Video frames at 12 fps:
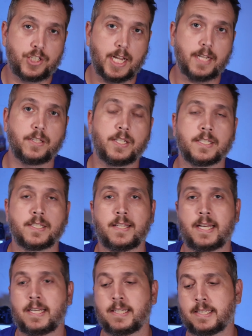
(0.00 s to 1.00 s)

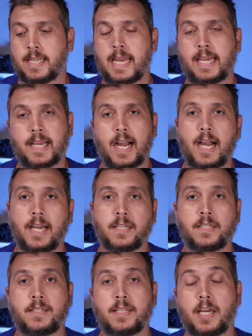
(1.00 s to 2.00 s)
checklist that is a
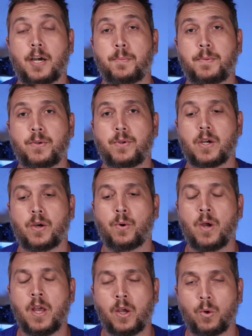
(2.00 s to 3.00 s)
guide to help you
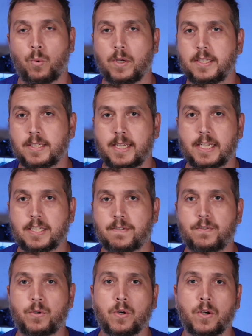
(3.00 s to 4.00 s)
know what to
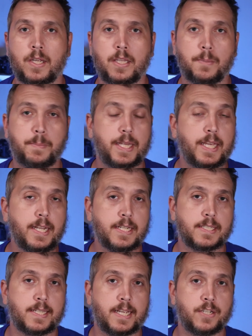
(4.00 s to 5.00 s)
test for in the
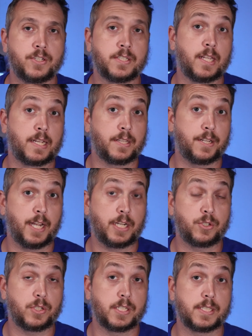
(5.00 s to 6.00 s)
beginning stages, like the
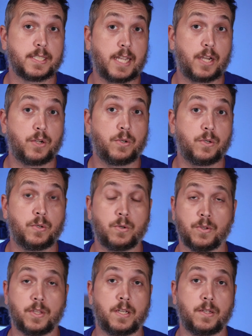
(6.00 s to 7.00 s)
nitrogen cycle
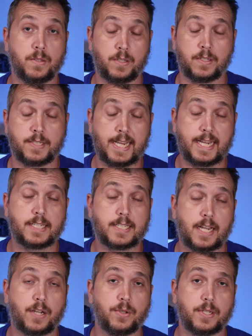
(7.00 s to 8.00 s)
or the tank
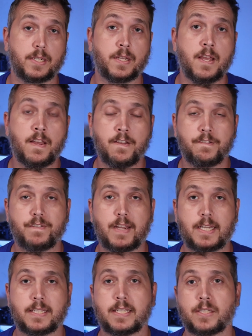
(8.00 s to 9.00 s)
cycling
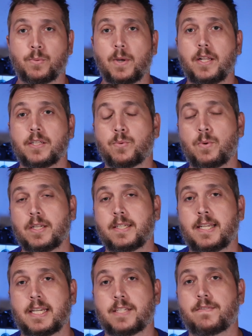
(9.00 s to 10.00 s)
phase, as well as what
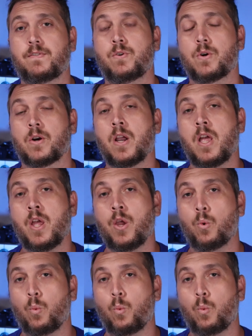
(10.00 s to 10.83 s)
to test for